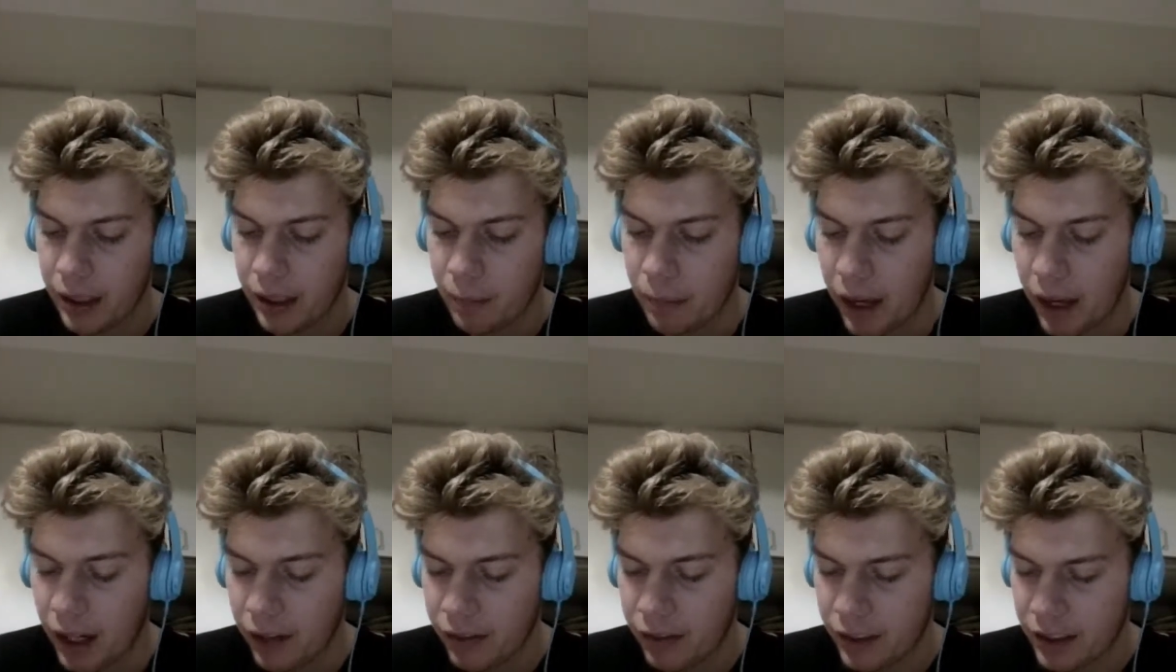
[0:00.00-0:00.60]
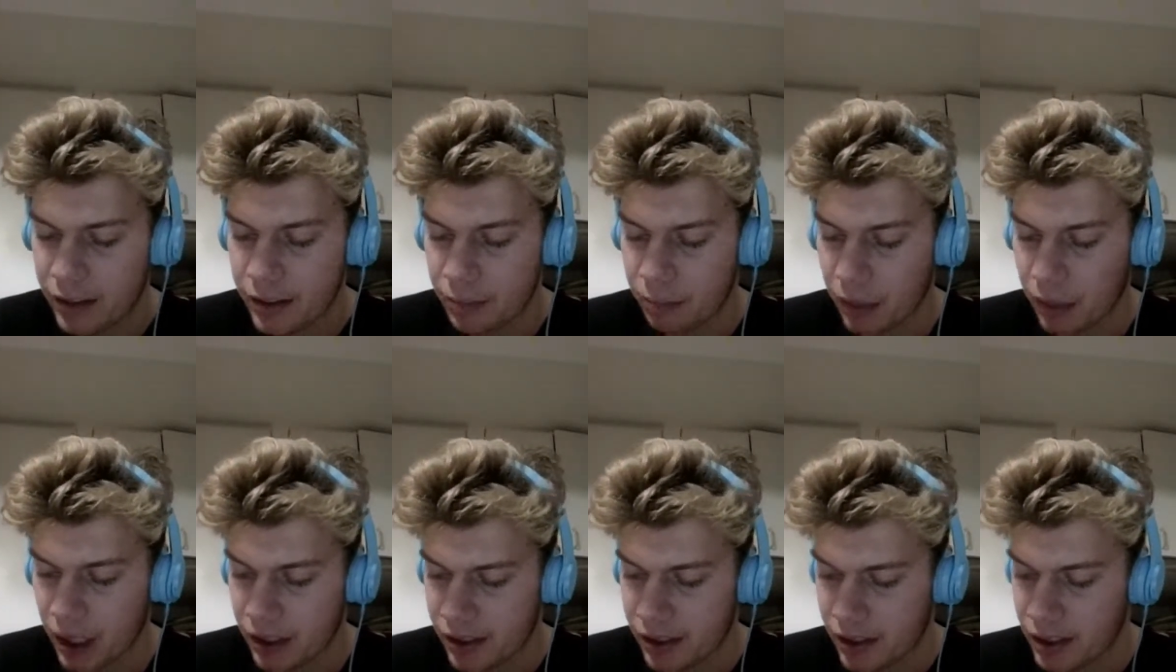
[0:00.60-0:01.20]
malevolent
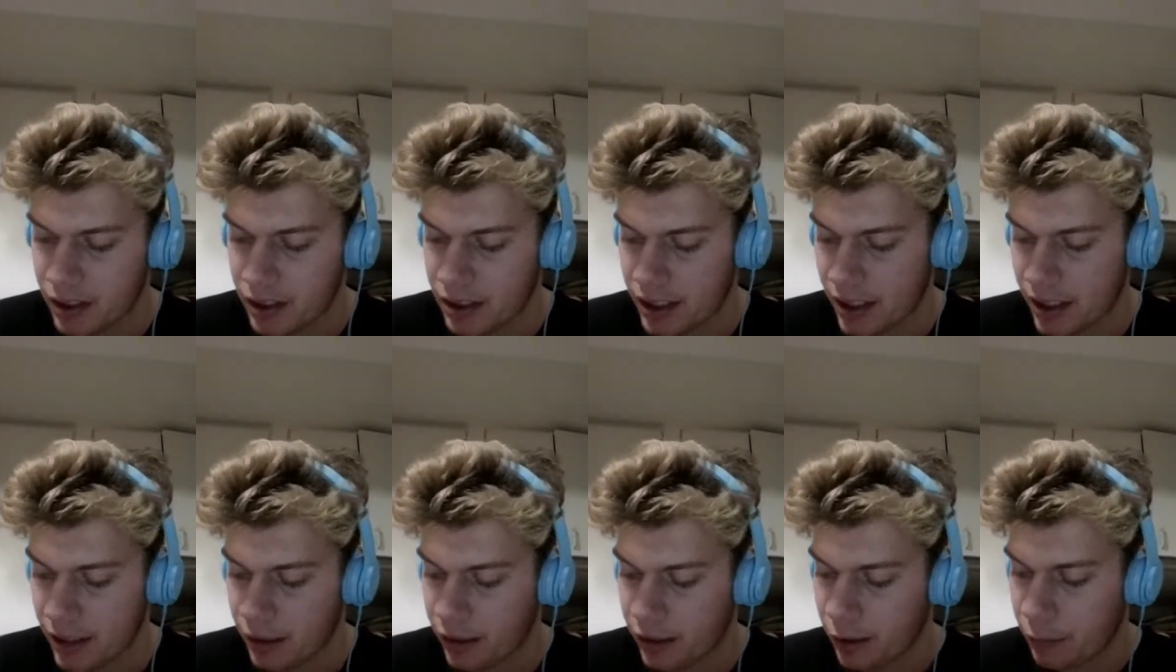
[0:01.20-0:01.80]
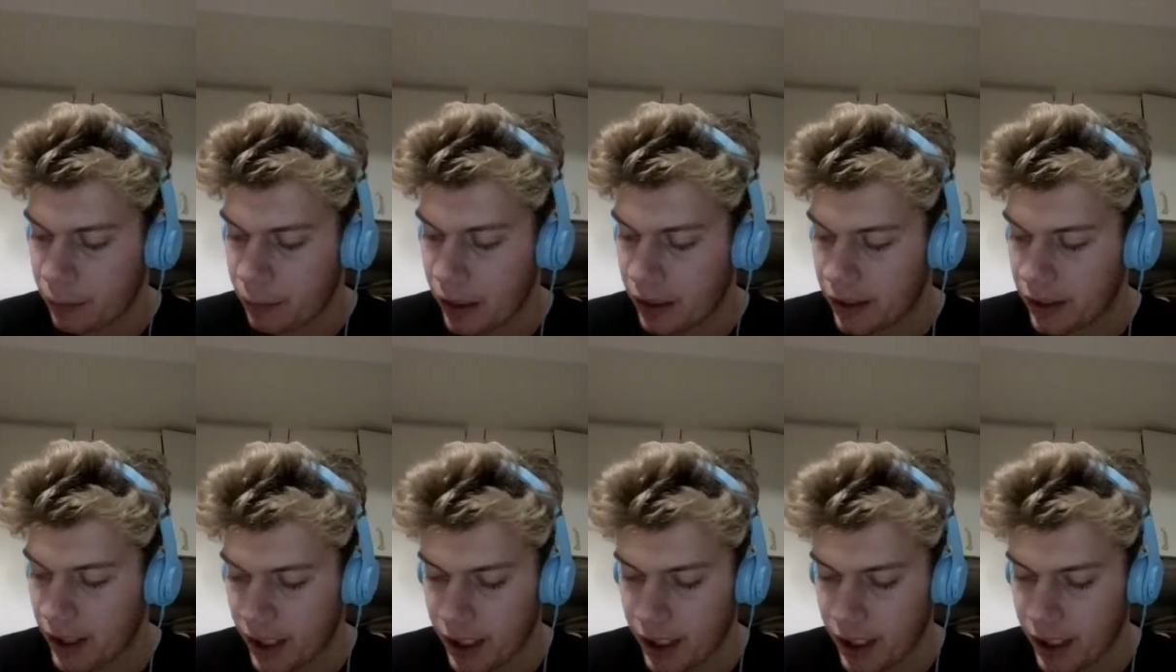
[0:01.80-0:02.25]
monsters and earthbound